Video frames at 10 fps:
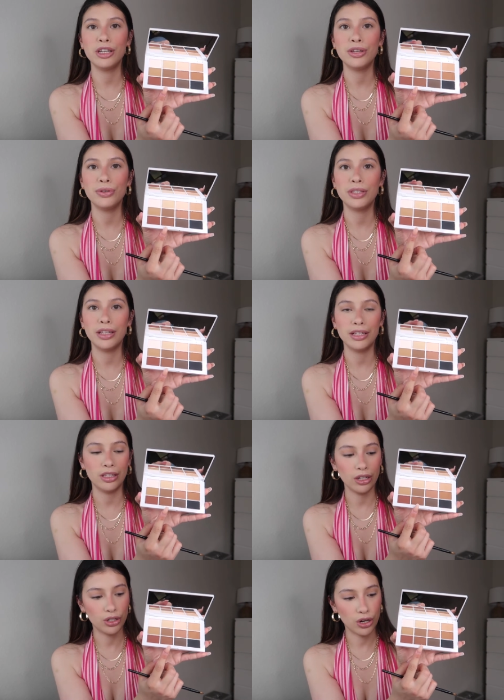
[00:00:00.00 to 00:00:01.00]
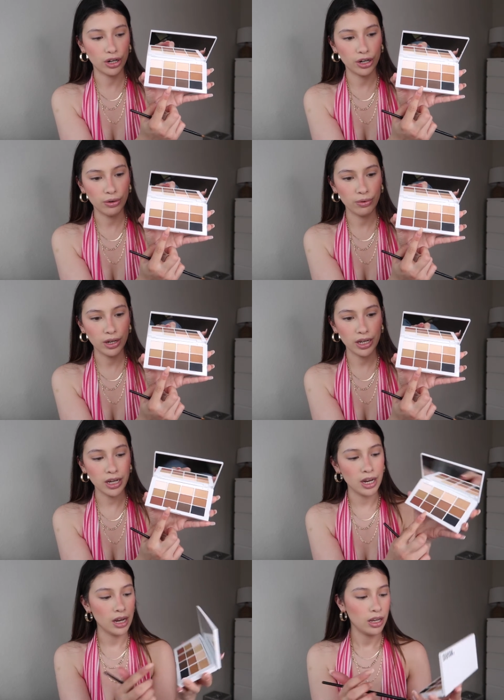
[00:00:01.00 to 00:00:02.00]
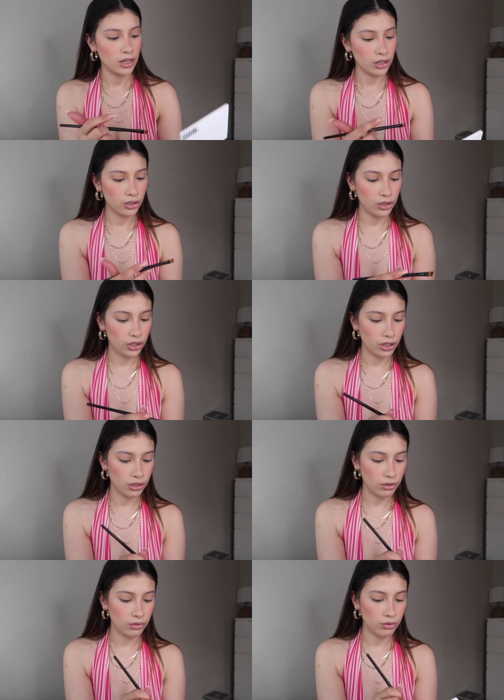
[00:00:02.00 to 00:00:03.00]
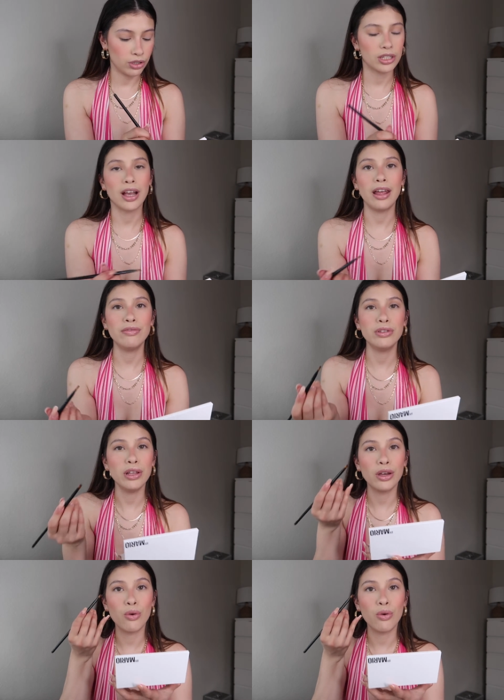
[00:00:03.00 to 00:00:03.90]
gonna use this darker one to just kind of do like